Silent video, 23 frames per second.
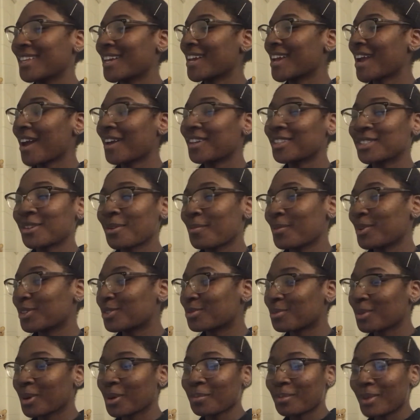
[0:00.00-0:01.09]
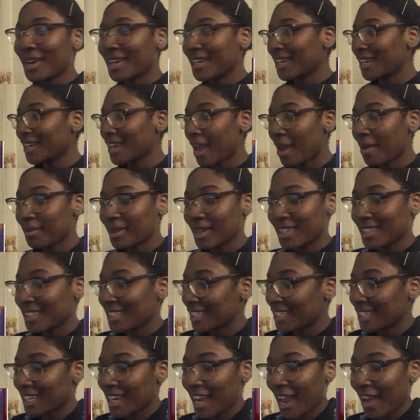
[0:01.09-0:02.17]
they got so much more money now because they
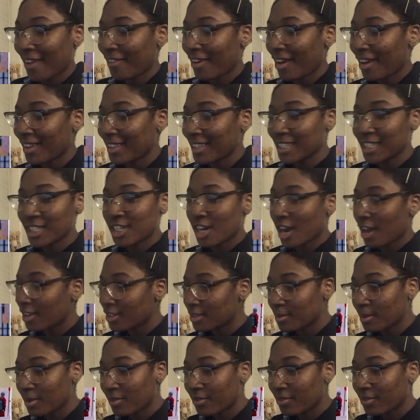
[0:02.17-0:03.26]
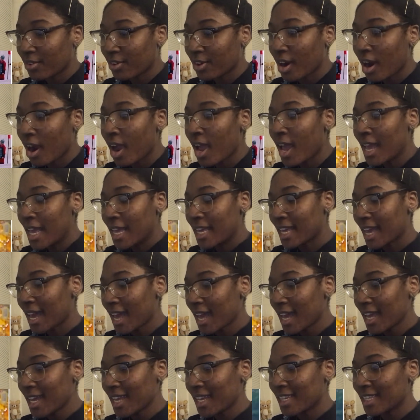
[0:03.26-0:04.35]
didn't have all these shots before.
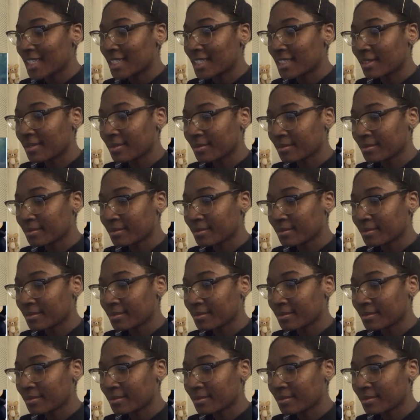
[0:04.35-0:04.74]
Yes!